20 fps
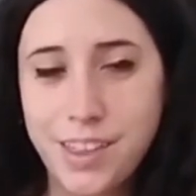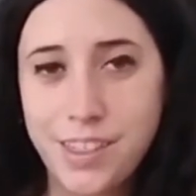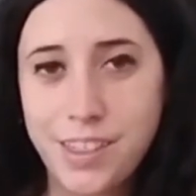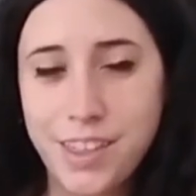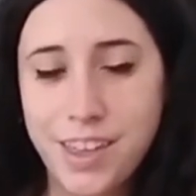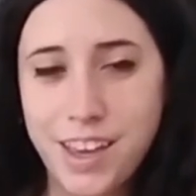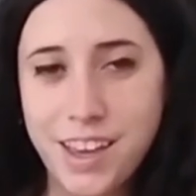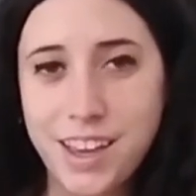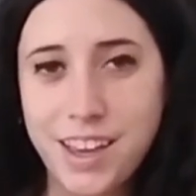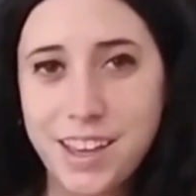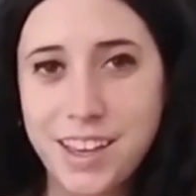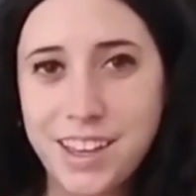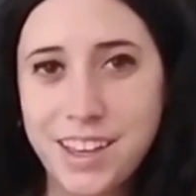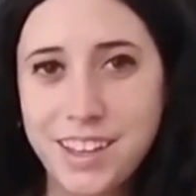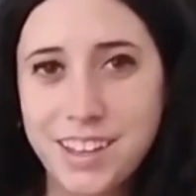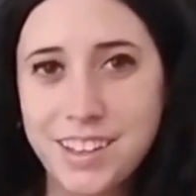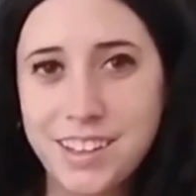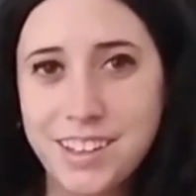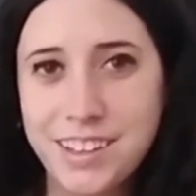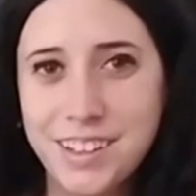
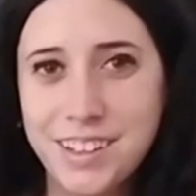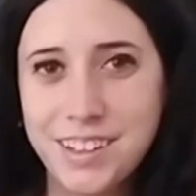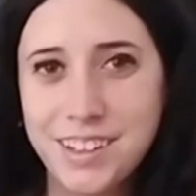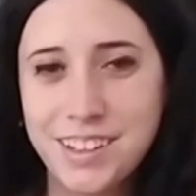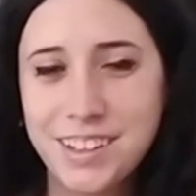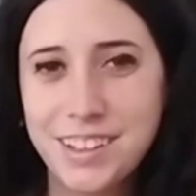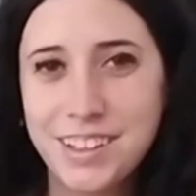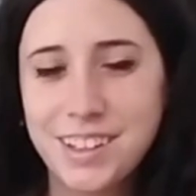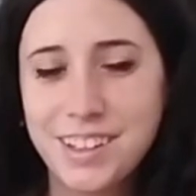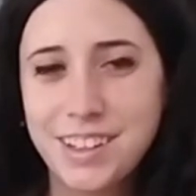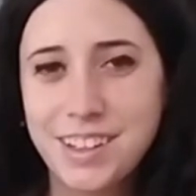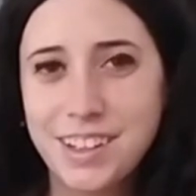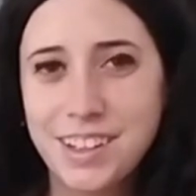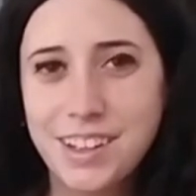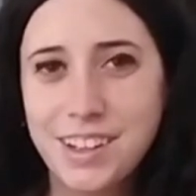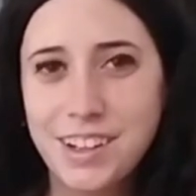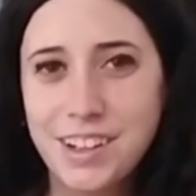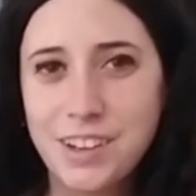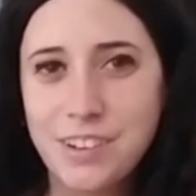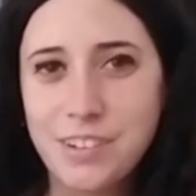They
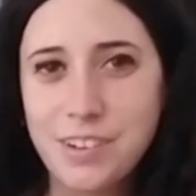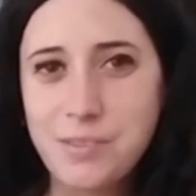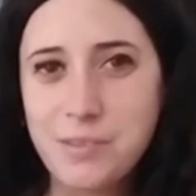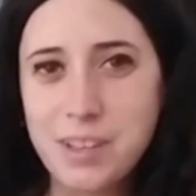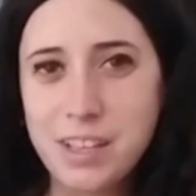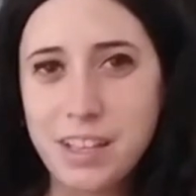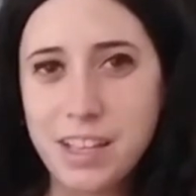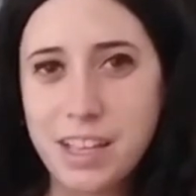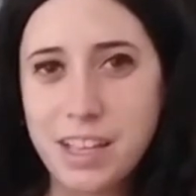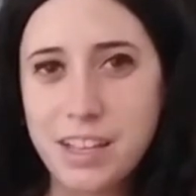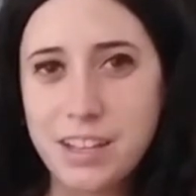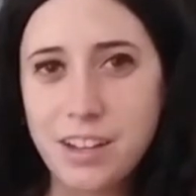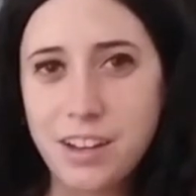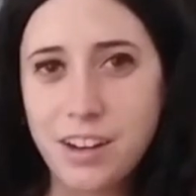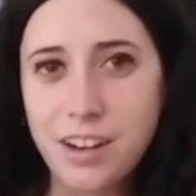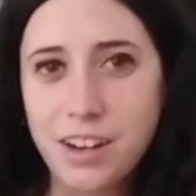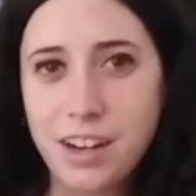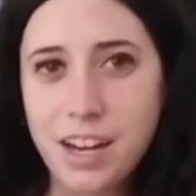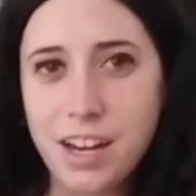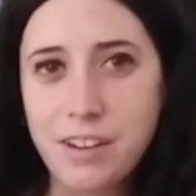would be like, all
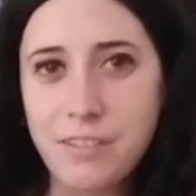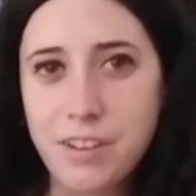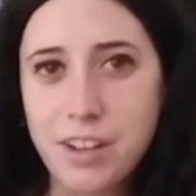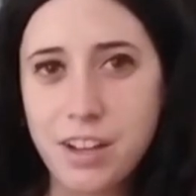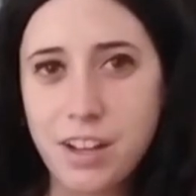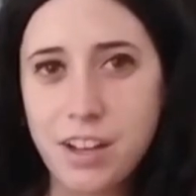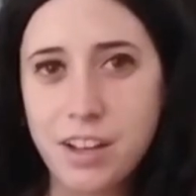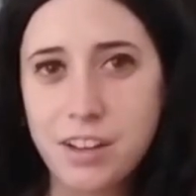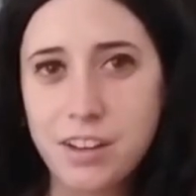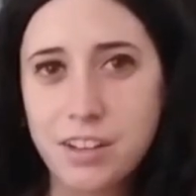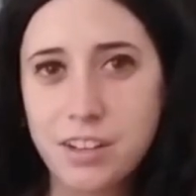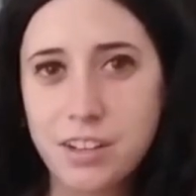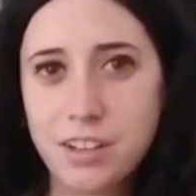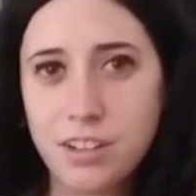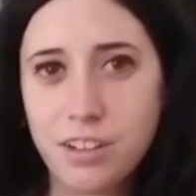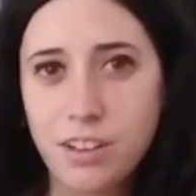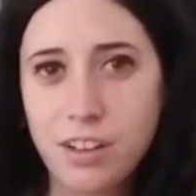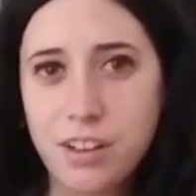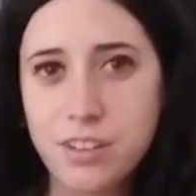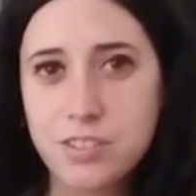right, we got your
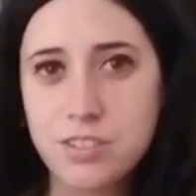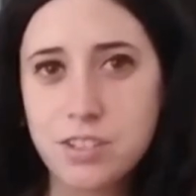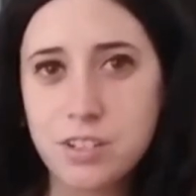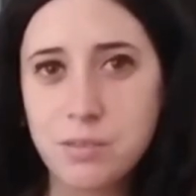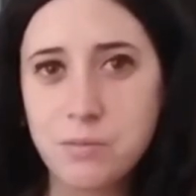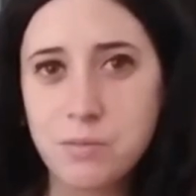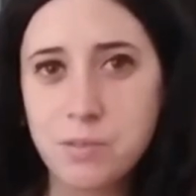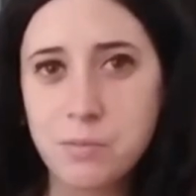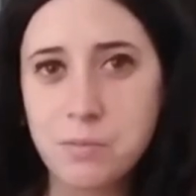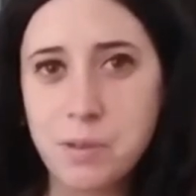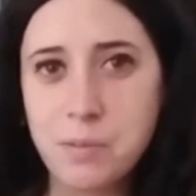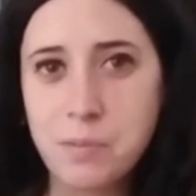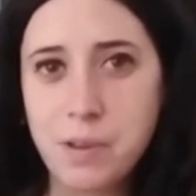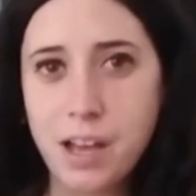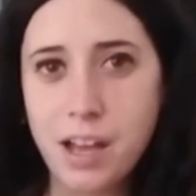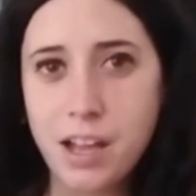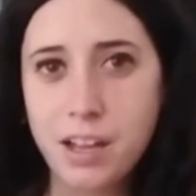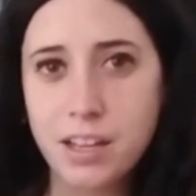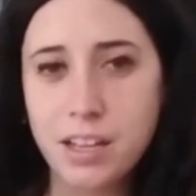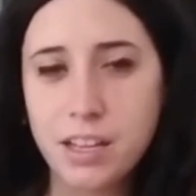colostrum, we'll be
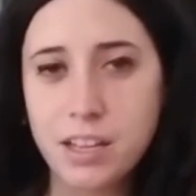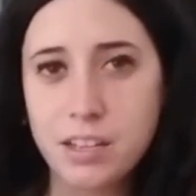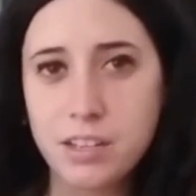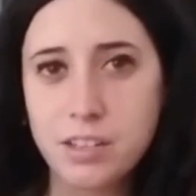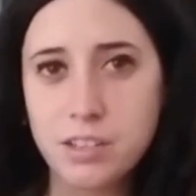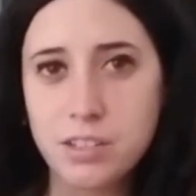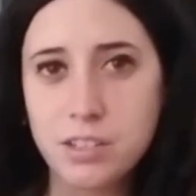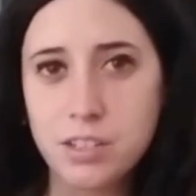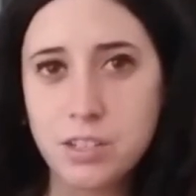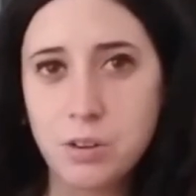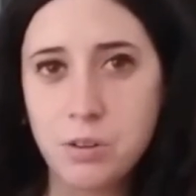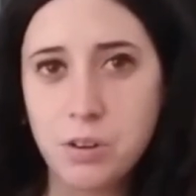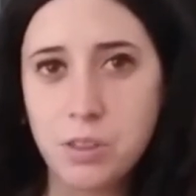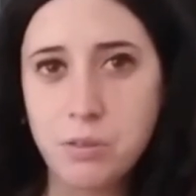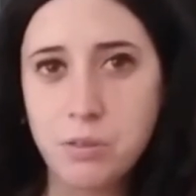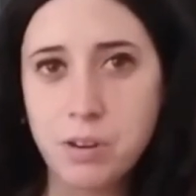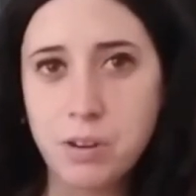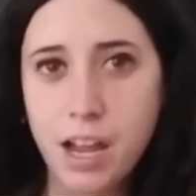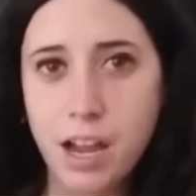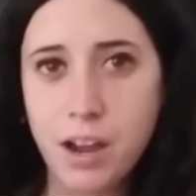back in 2 to
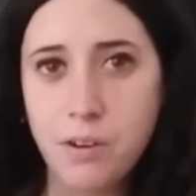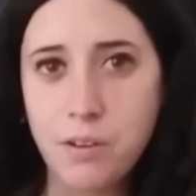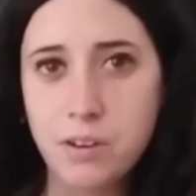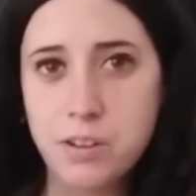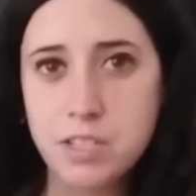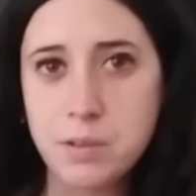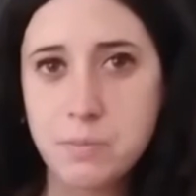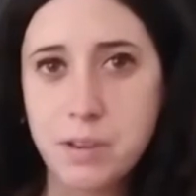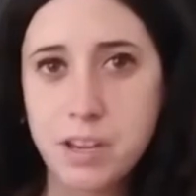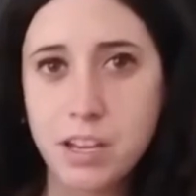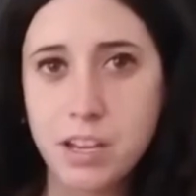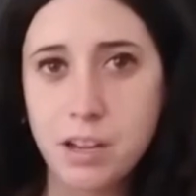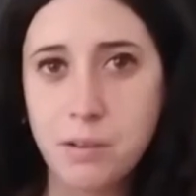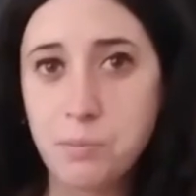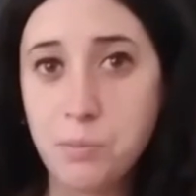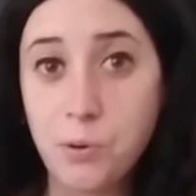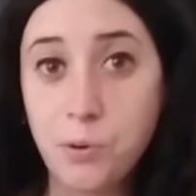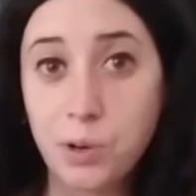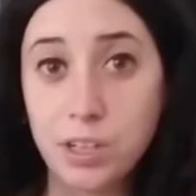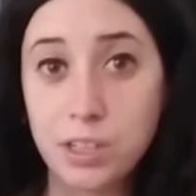3 hours to pick up
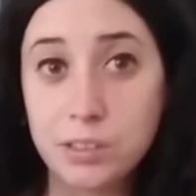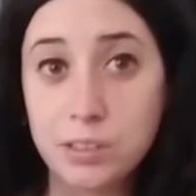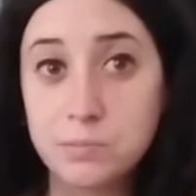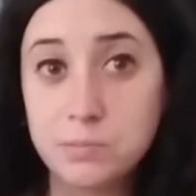more.